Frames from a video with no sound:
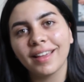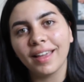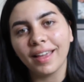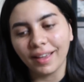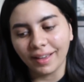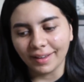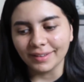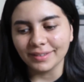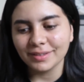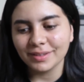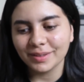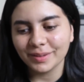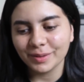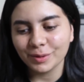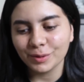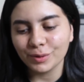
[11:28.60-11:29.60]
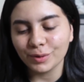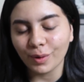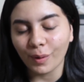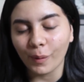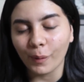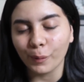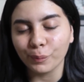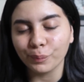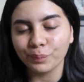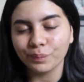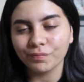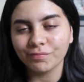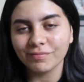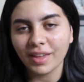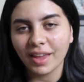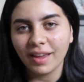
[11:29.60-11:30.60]
Hey guys, so
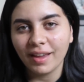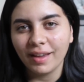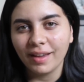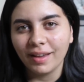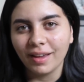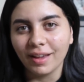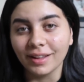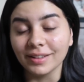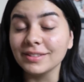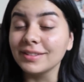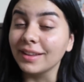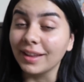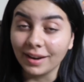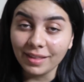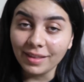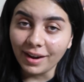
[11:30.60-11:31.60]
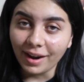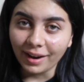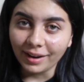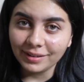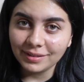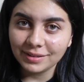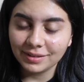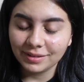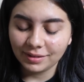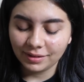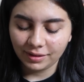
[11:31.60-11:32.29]
it's the end of the night.